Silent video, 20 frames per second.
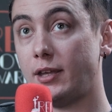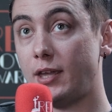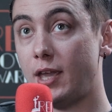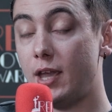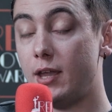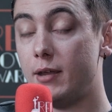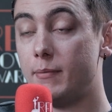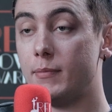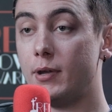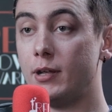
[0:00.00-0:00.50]

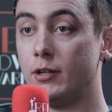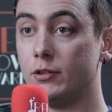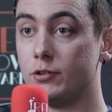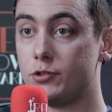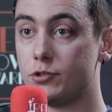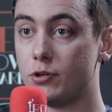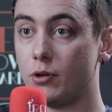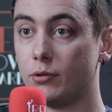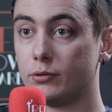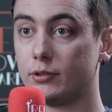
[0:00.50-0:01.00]
came and
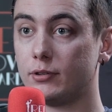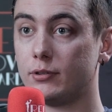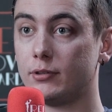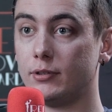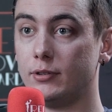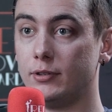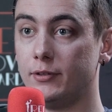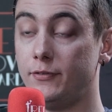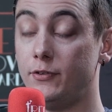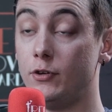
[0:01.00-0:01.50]
shot
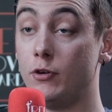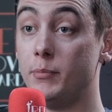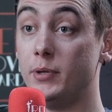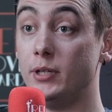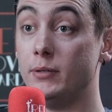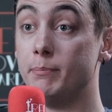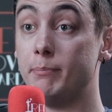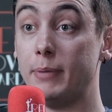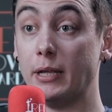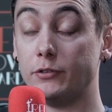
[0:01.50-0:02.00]
the film
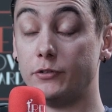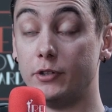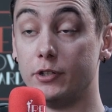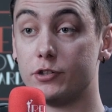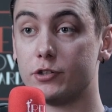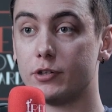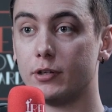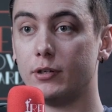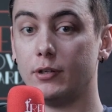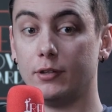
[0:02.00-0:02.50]
in
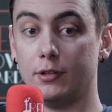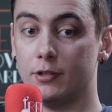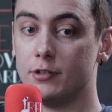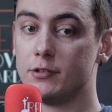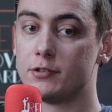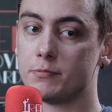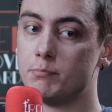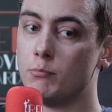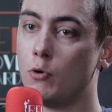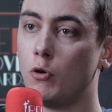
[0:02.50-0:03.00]
Petrich, in
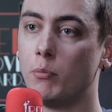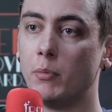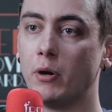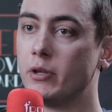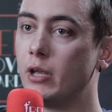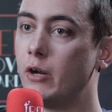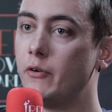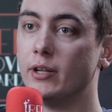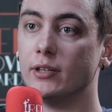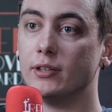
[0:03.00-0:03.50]
a small
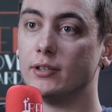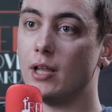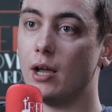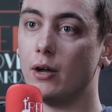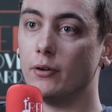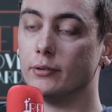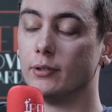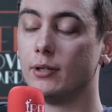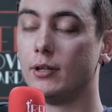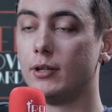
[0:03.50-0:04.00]
Bulgarian town.